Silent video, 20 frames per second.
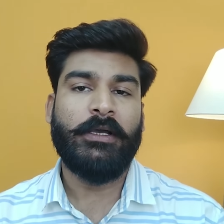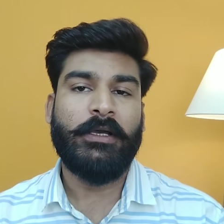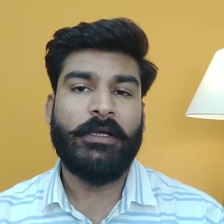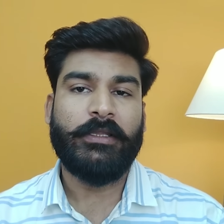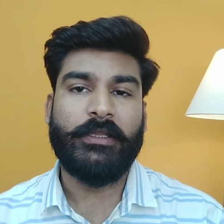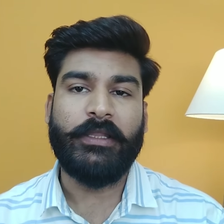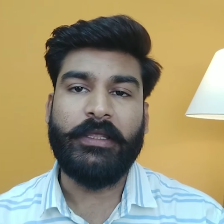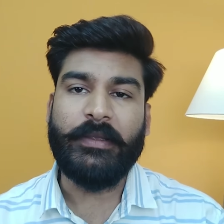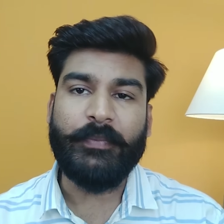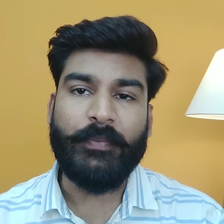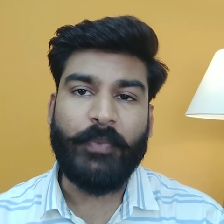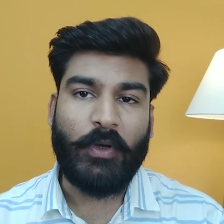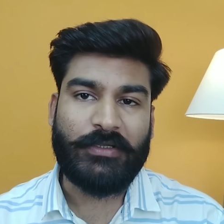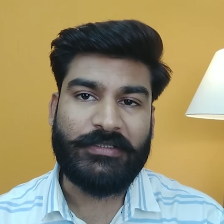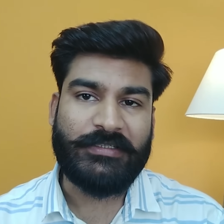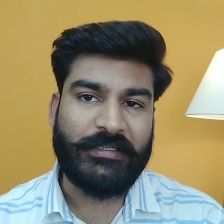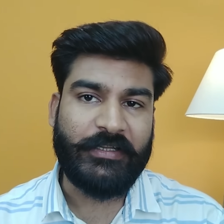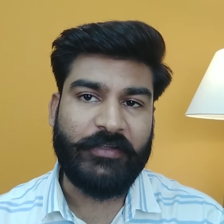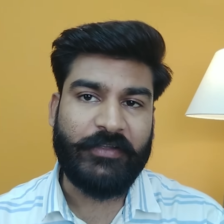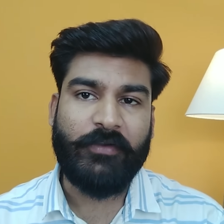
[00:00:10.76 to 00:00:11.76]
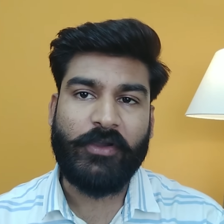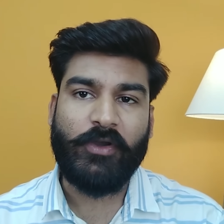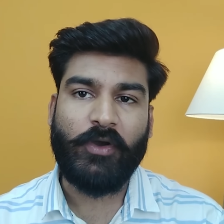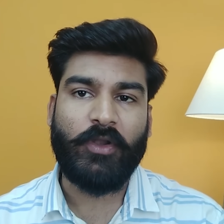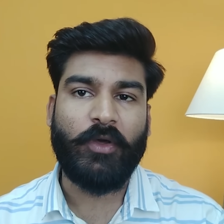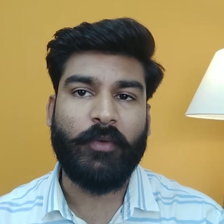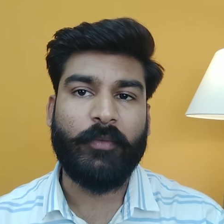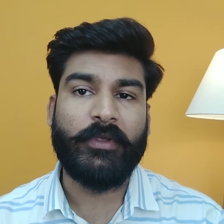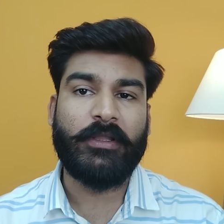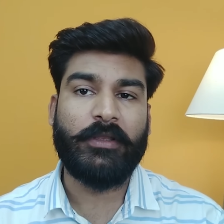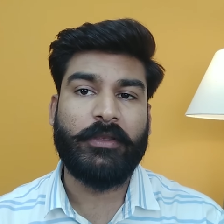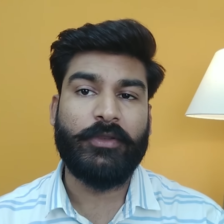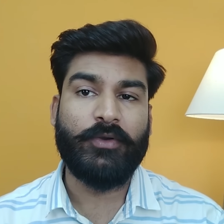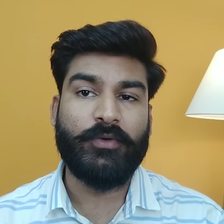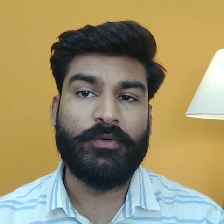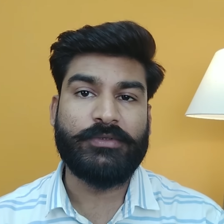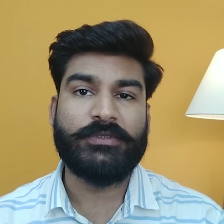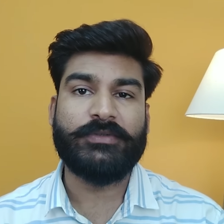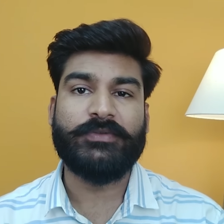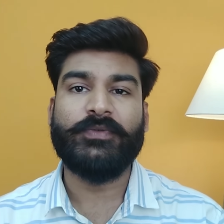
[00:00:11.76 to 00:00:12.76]
the positive economy
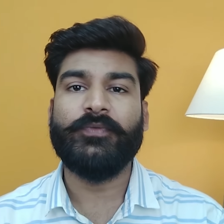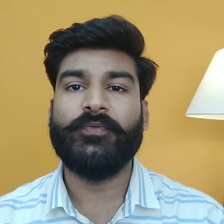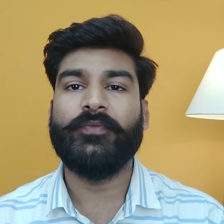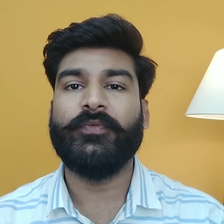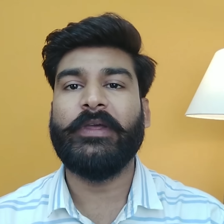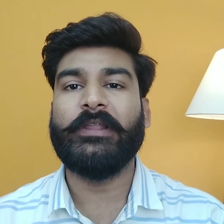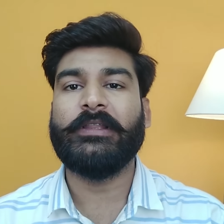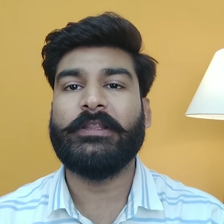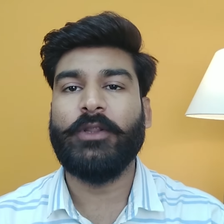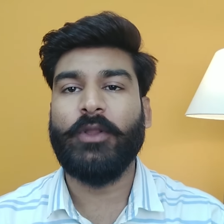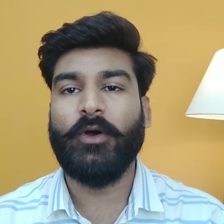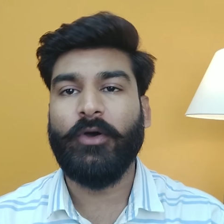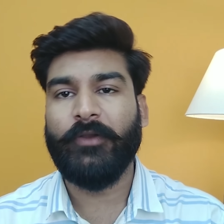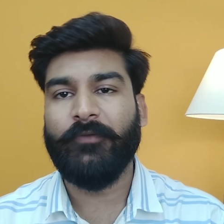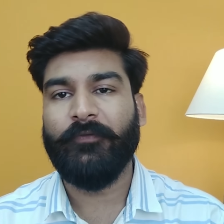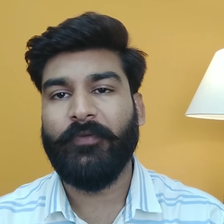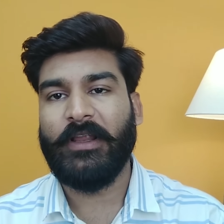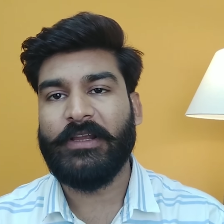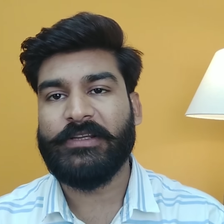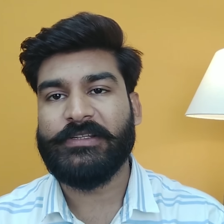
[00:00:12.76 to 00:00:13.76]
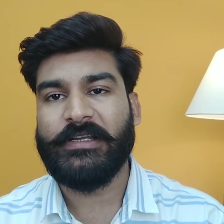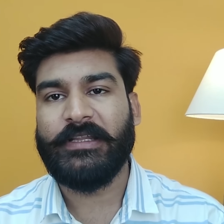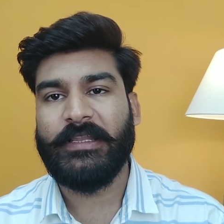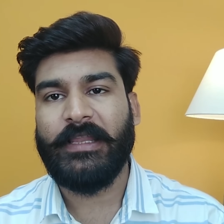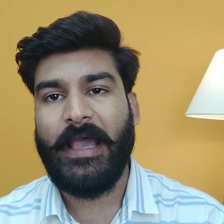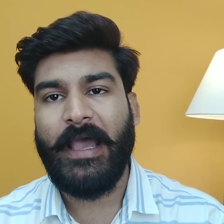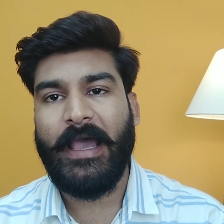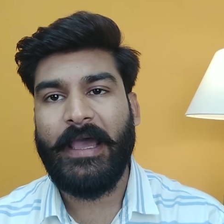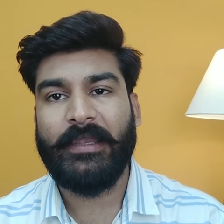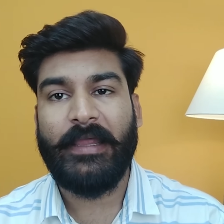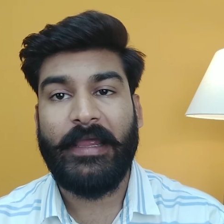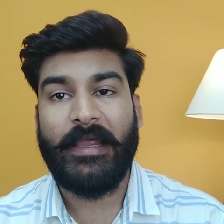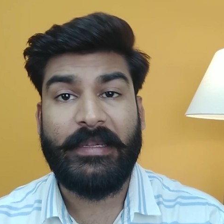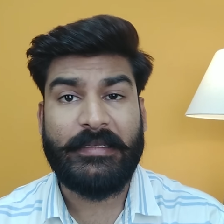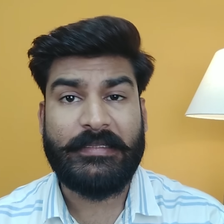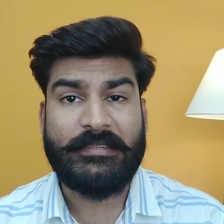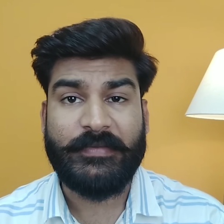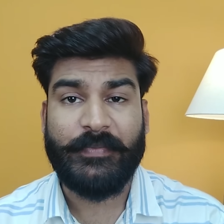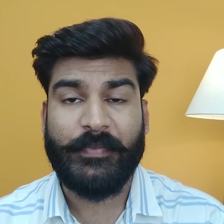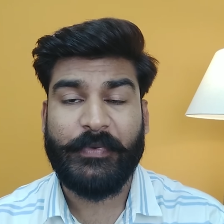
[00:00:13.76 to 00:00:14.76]
news with low inflation and
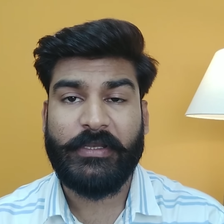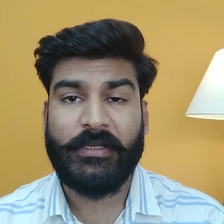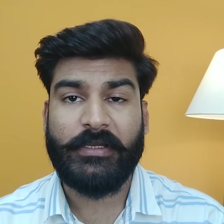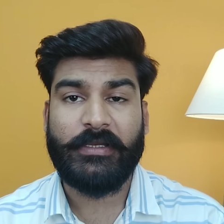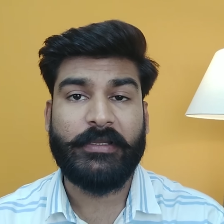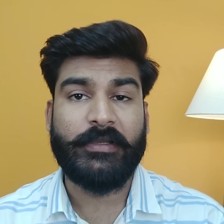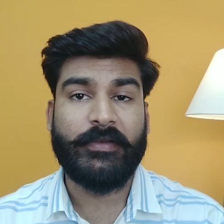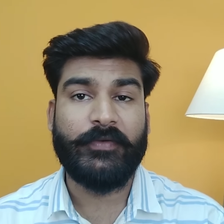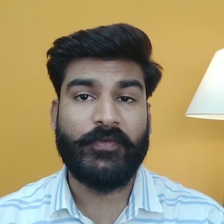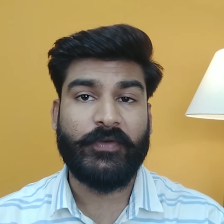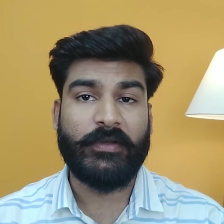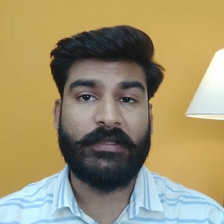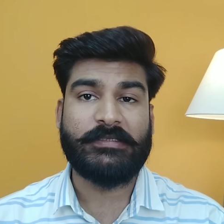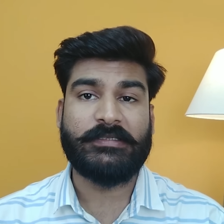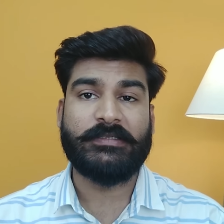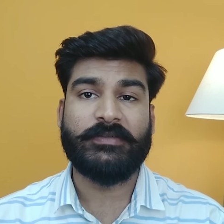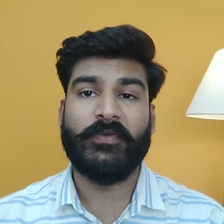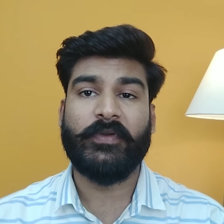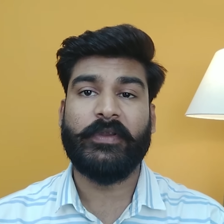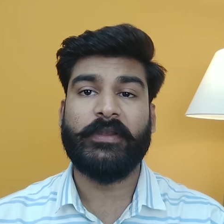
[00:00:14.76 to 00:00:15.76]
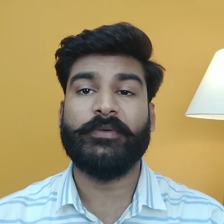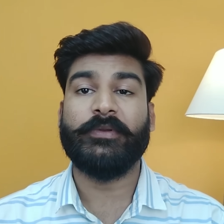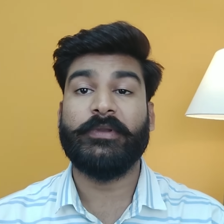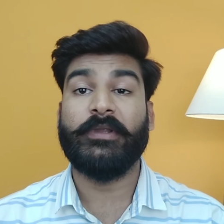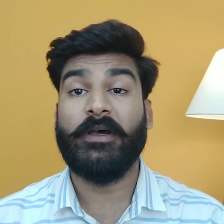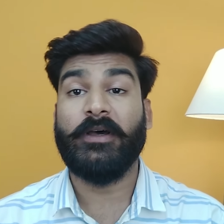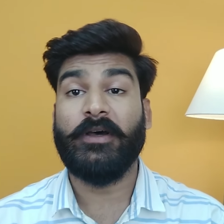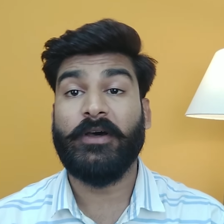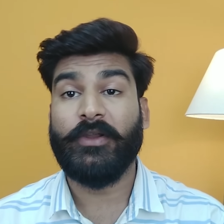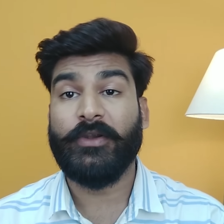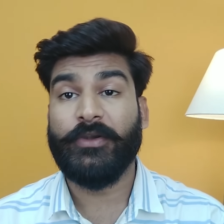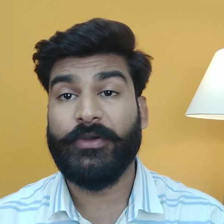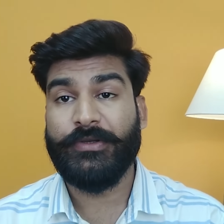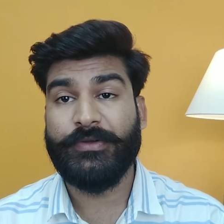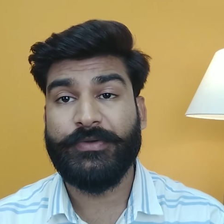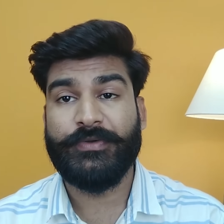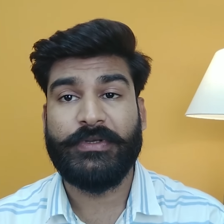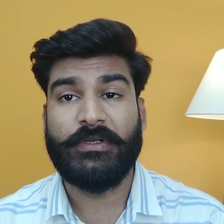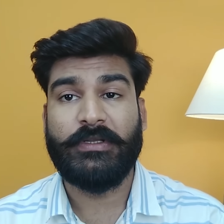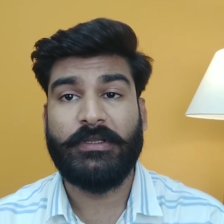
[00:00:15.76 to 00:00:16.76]
anticipated interest rate
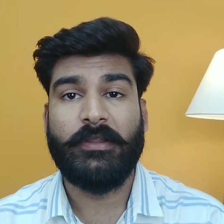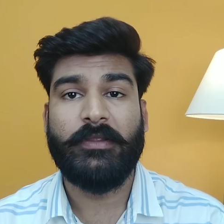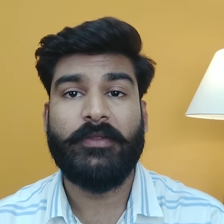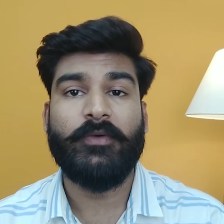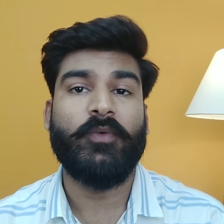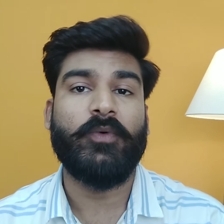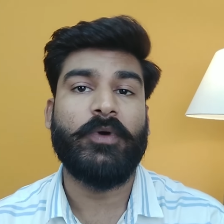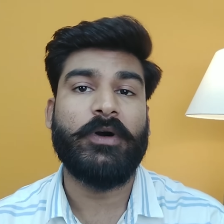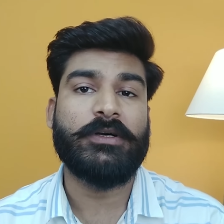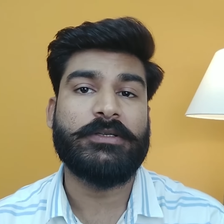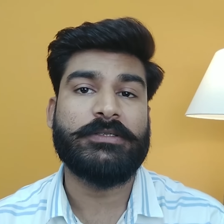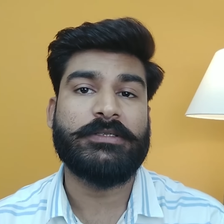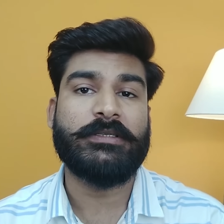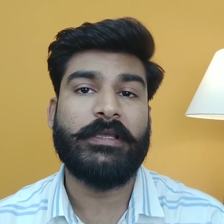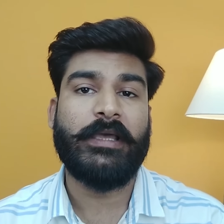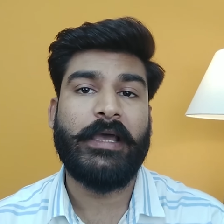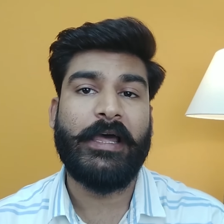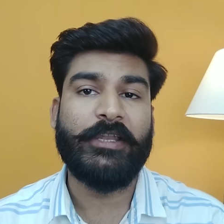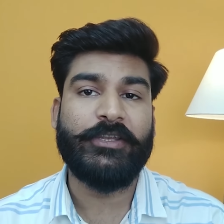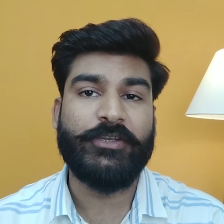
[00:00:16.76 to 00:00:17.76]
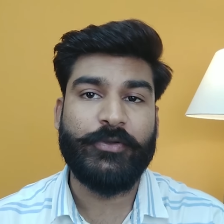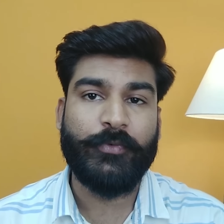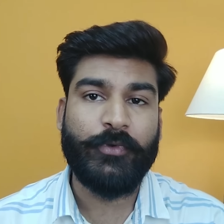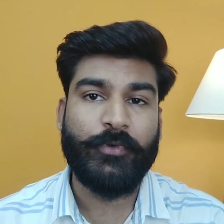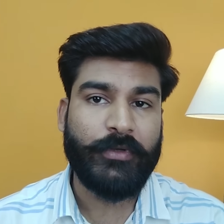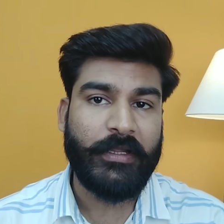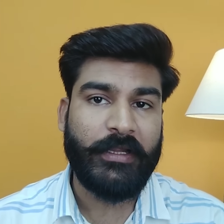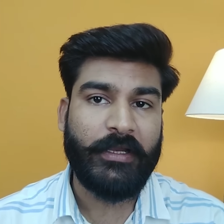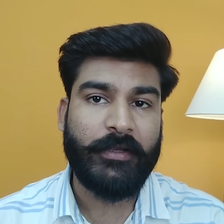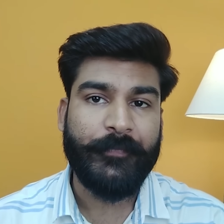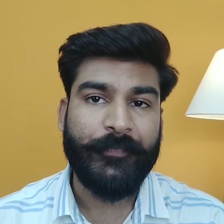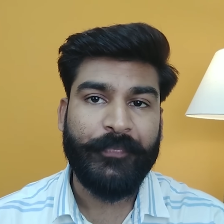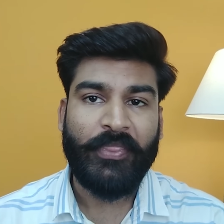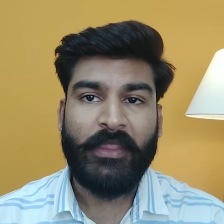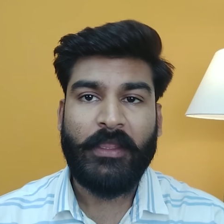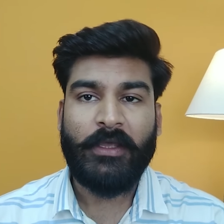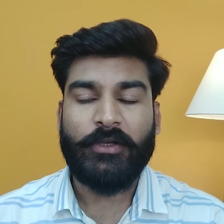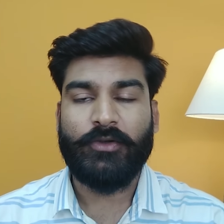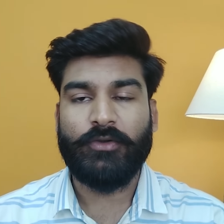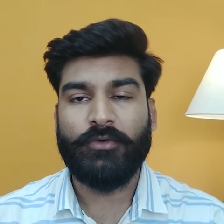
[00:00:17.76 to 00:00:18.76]
reduction was attributed
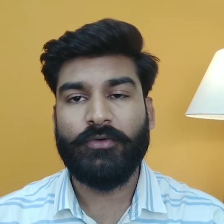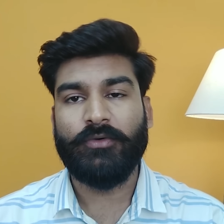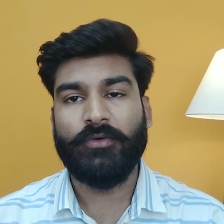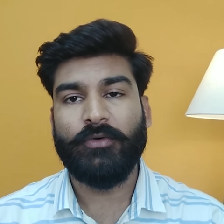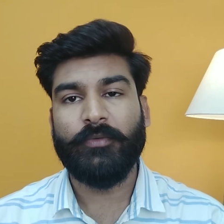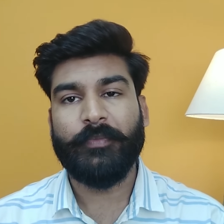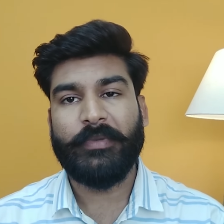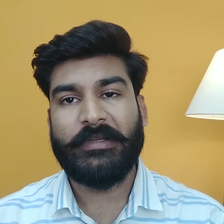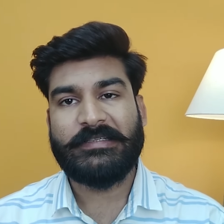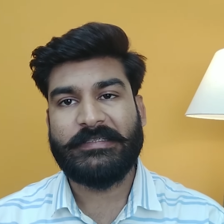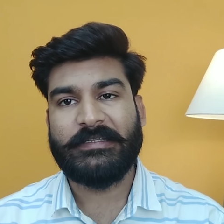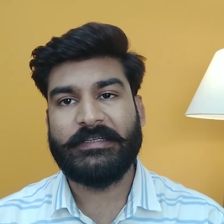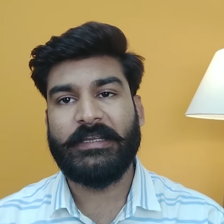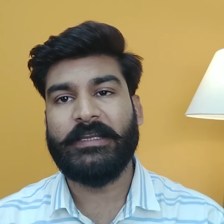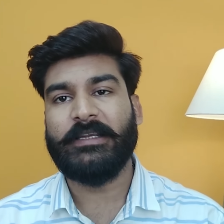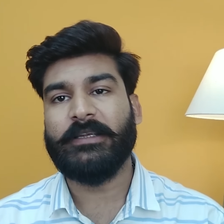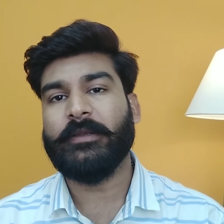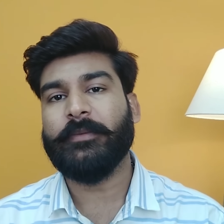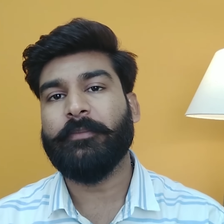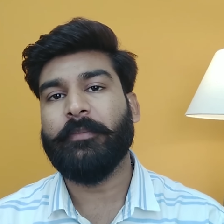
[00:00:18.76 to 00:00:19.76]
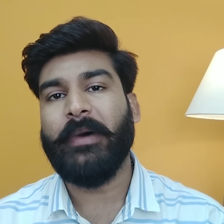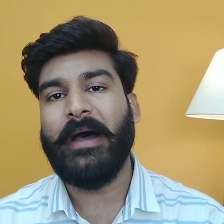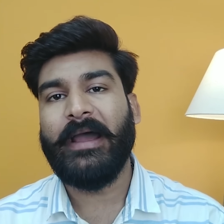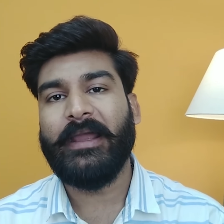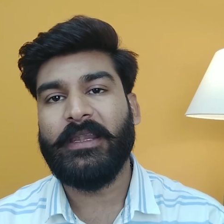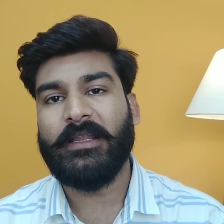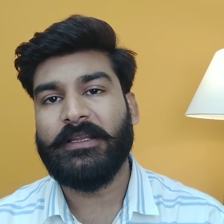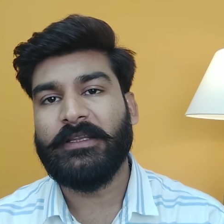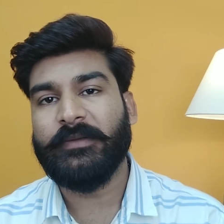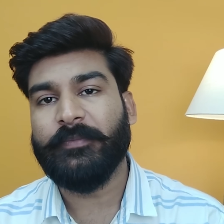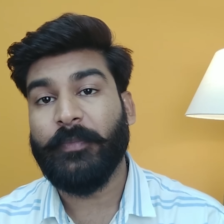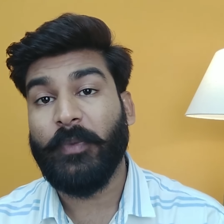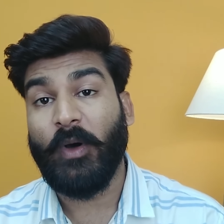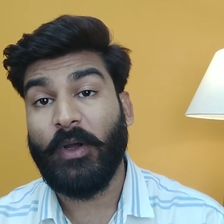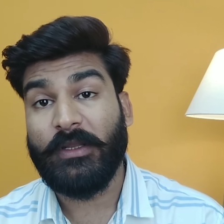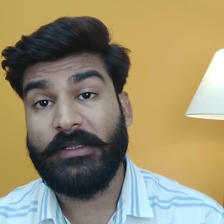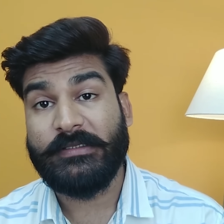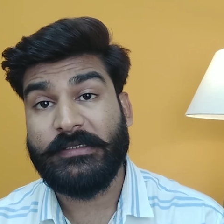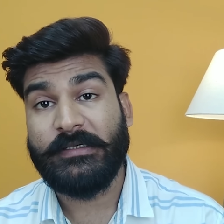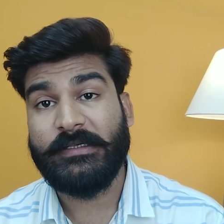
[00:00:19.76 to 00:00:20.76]
to President Biden
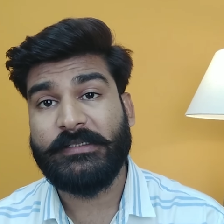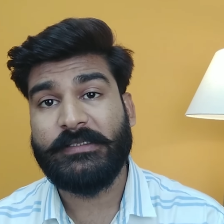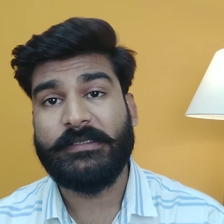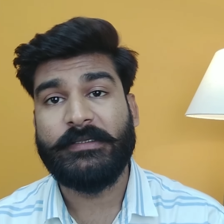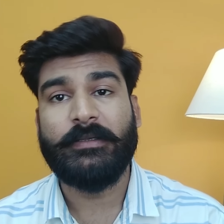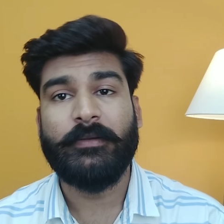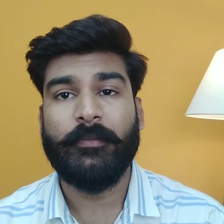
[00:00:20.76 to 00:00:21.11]
policies